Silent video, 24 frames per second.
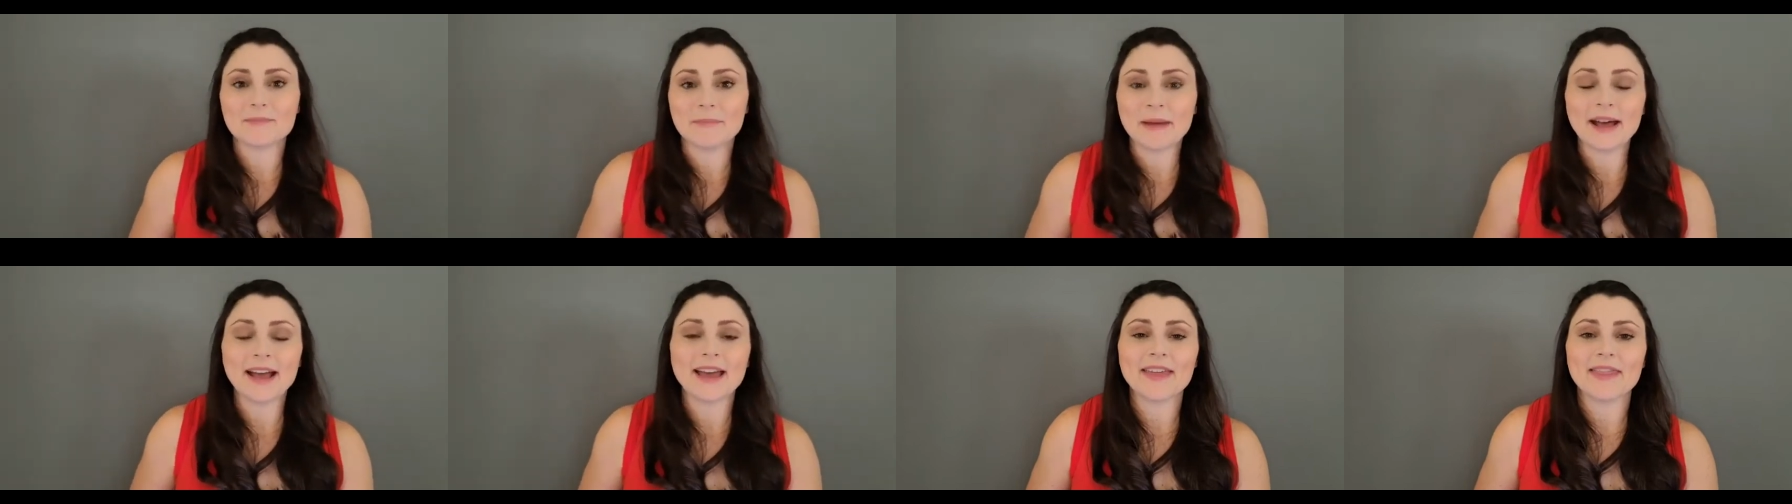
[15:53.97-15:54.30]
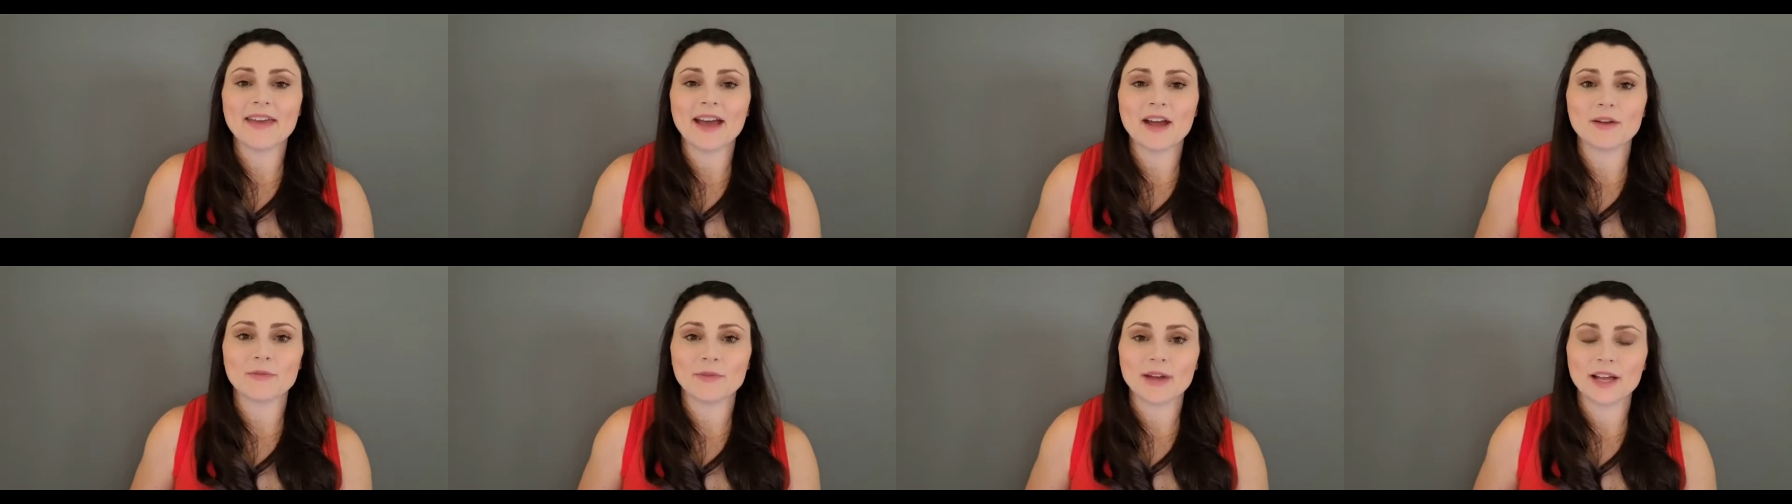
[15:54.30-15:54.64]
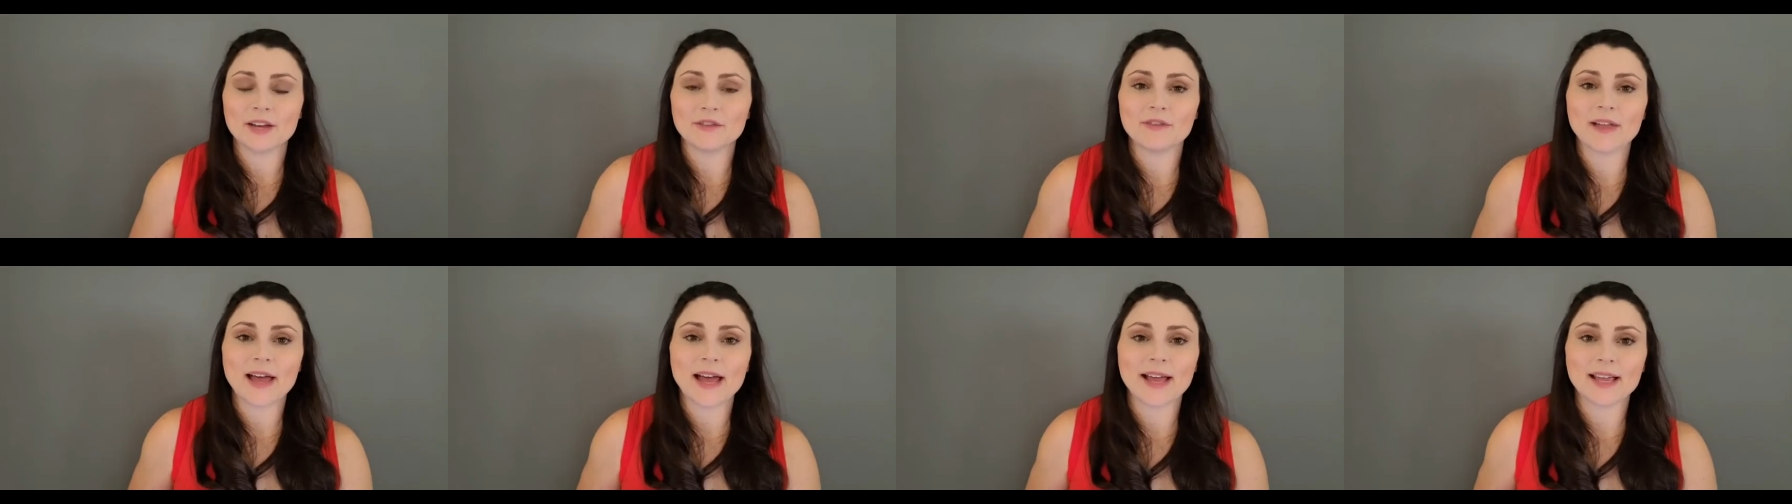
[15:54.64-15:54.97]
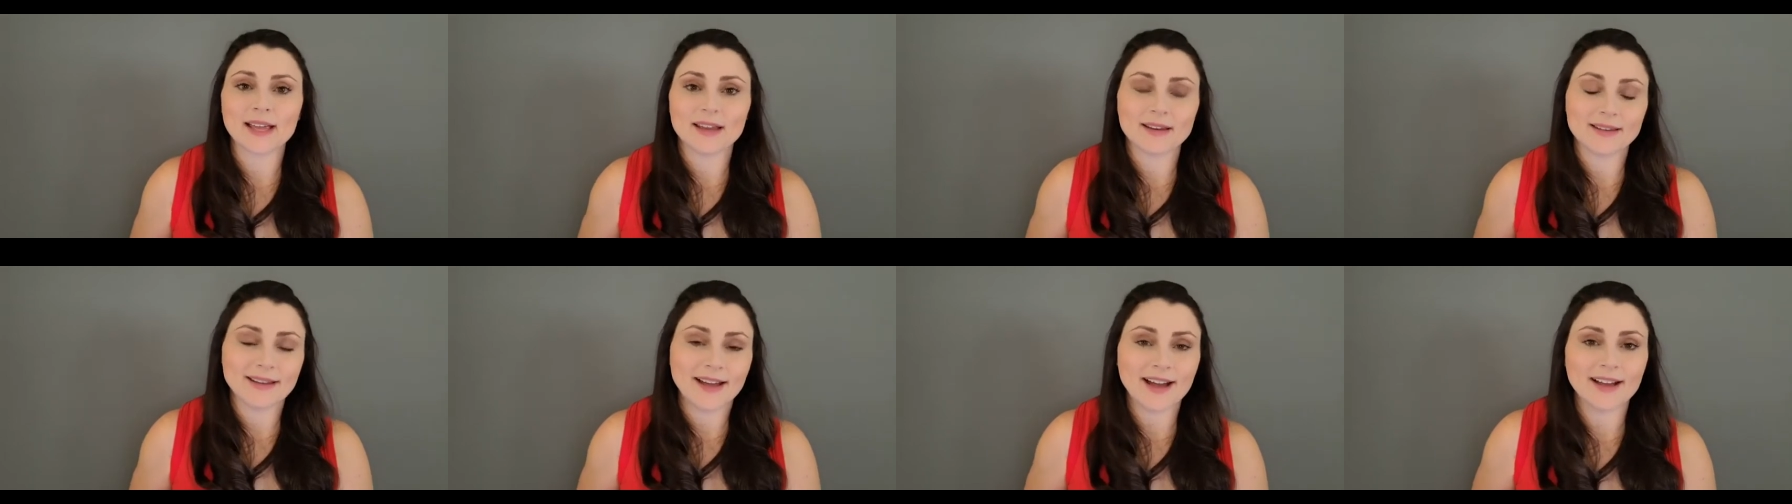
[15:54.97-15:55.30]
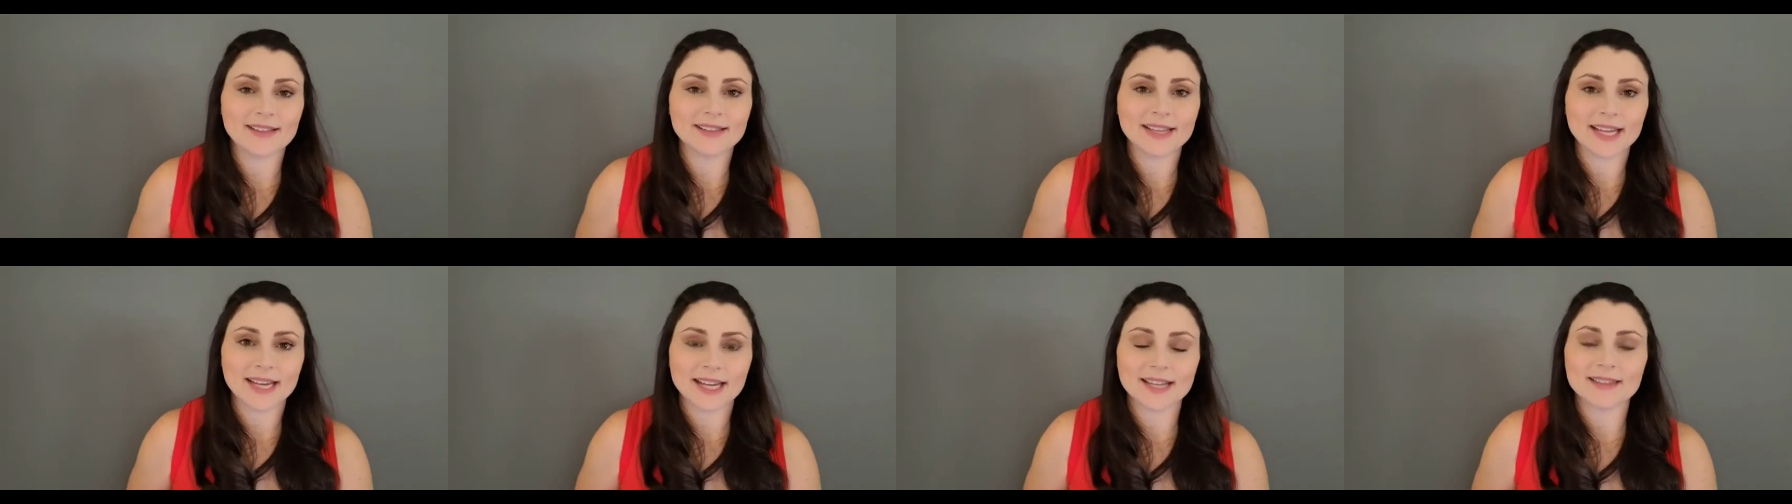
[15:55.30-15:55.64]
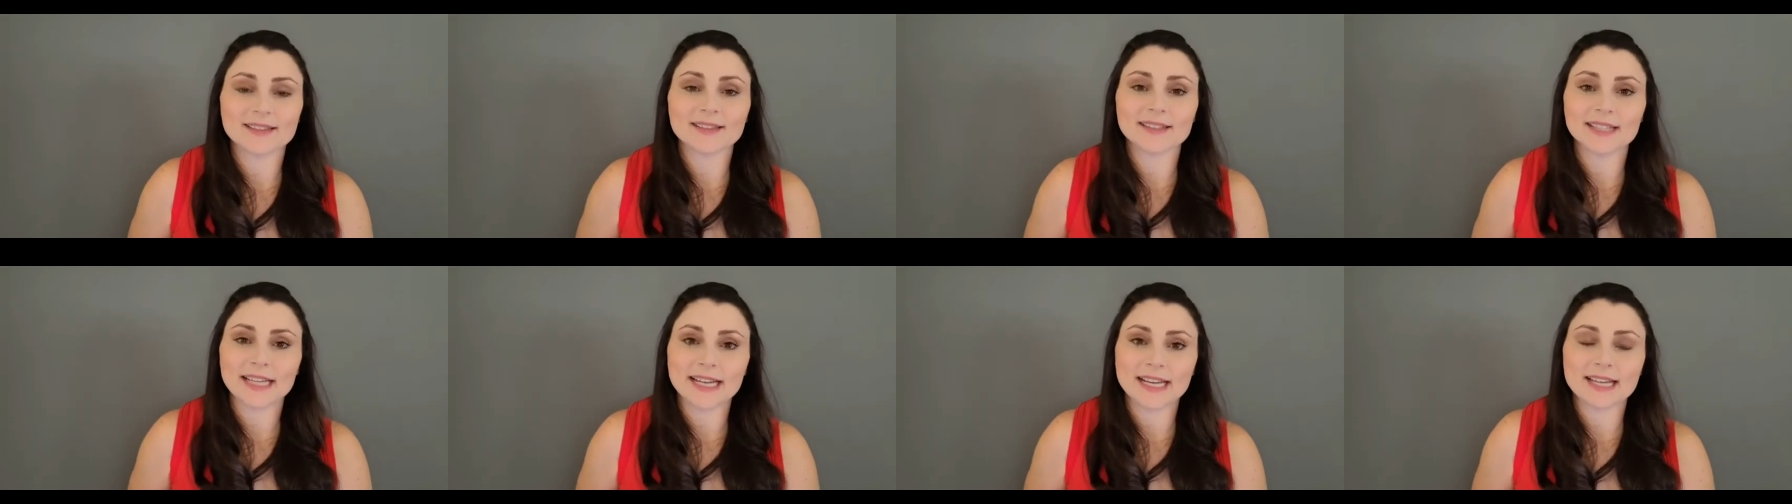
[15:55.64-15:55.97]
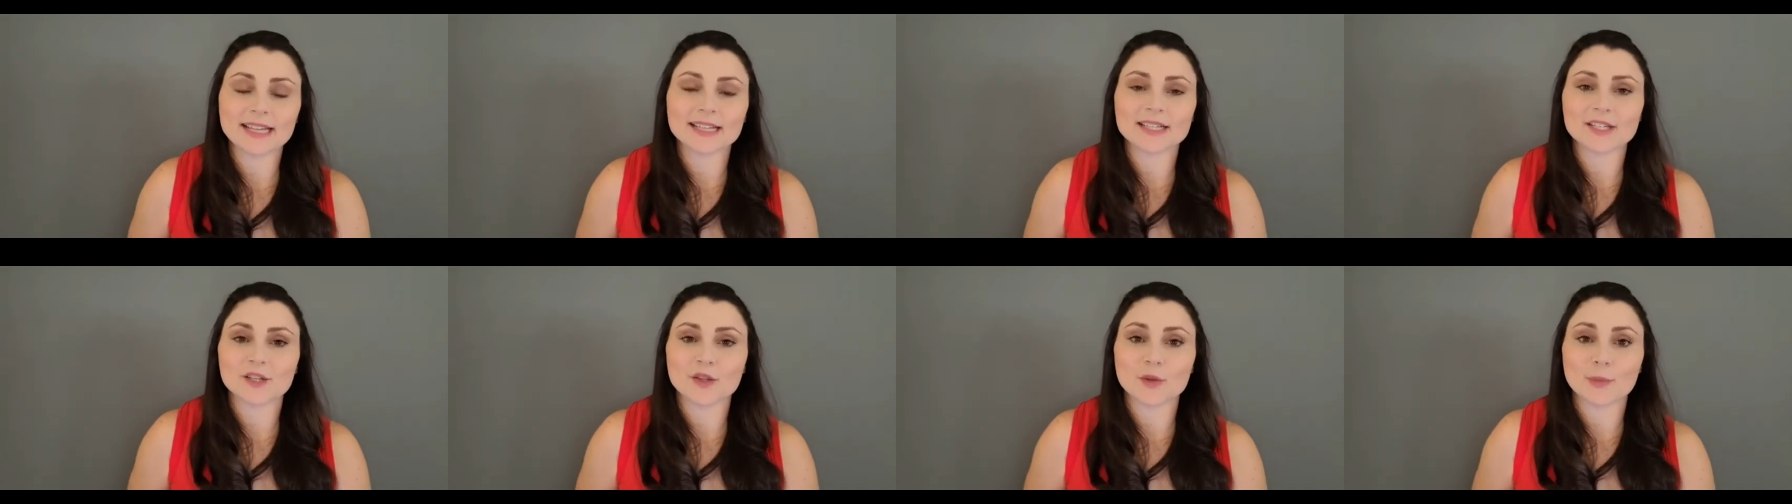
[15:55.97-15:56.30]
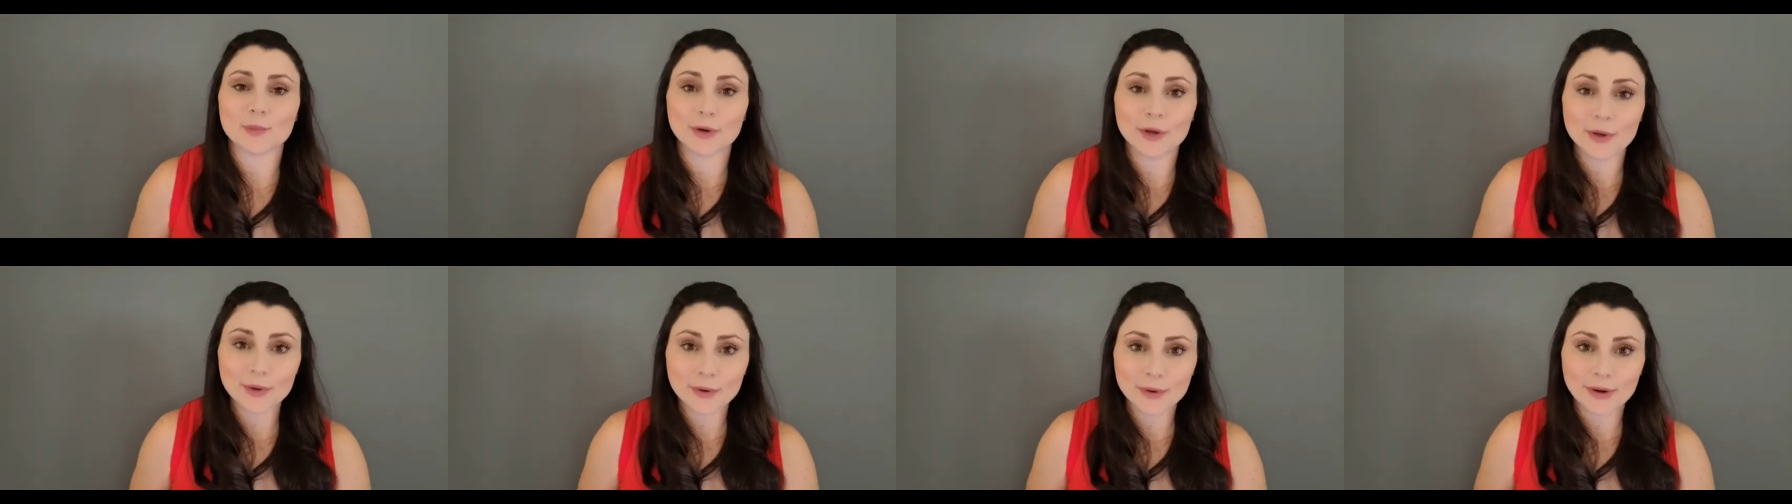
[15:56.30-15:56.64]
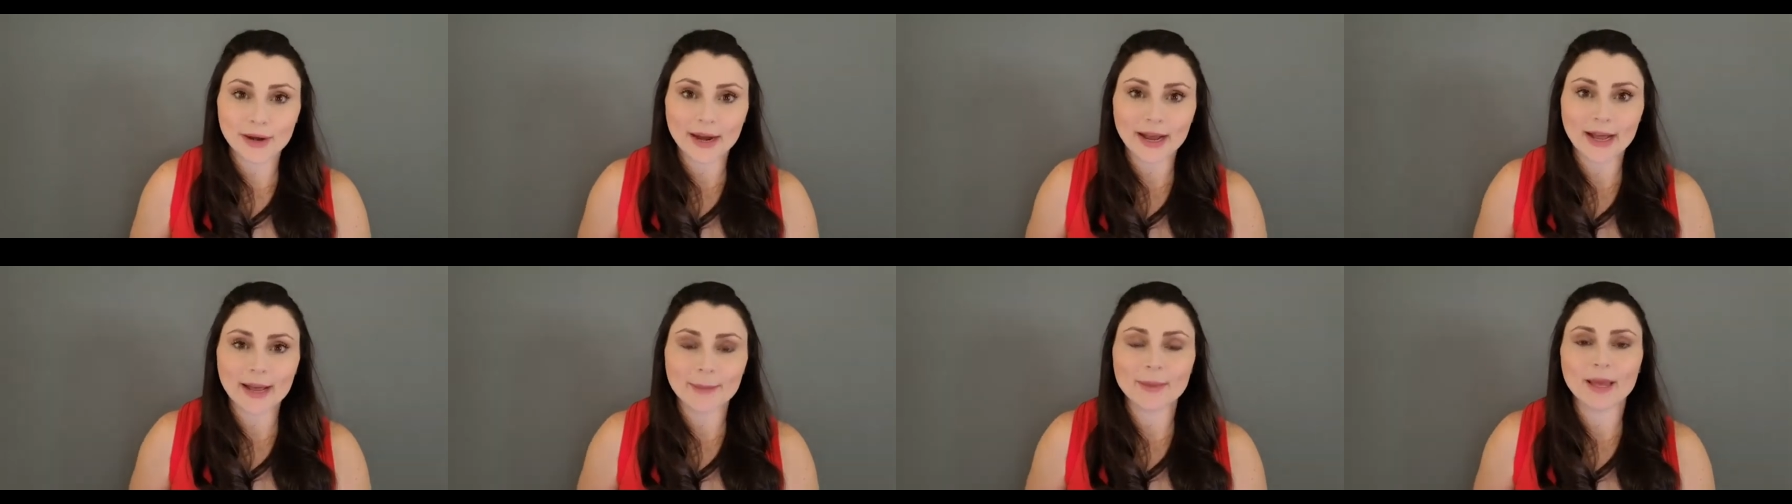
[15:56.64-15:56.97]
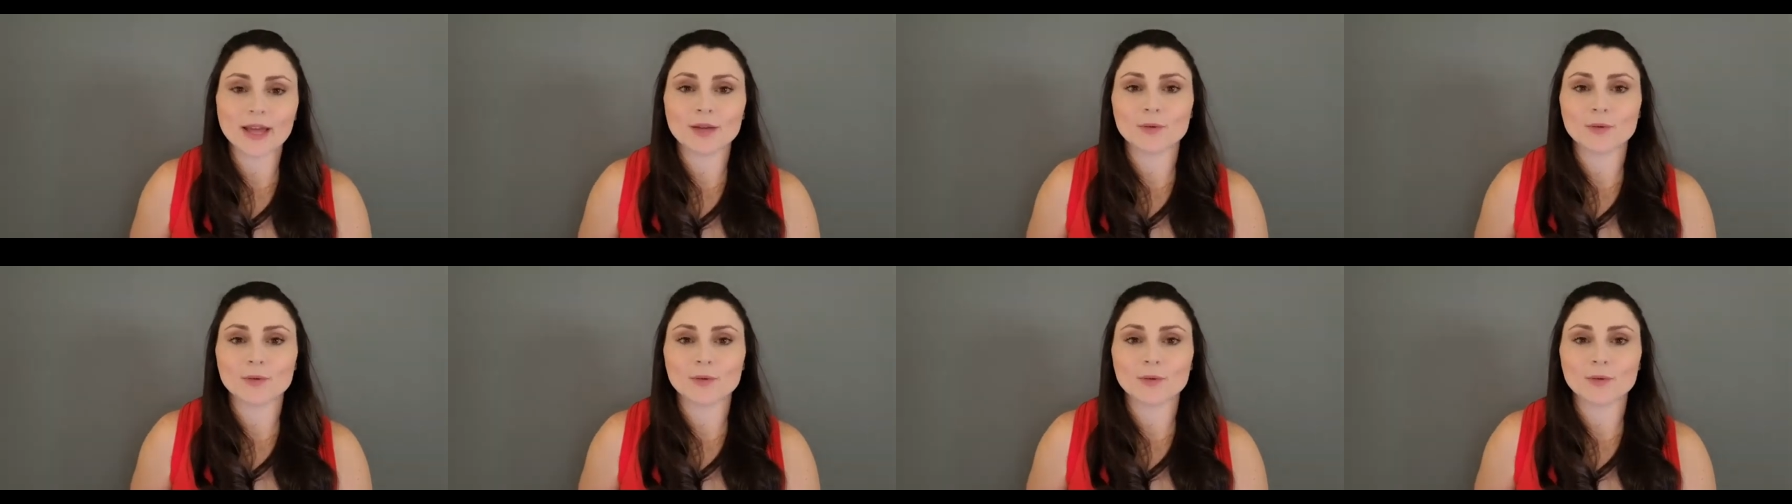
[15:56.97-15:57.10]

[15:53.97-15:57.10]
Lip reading: by that red flag and not letting the lady into the program.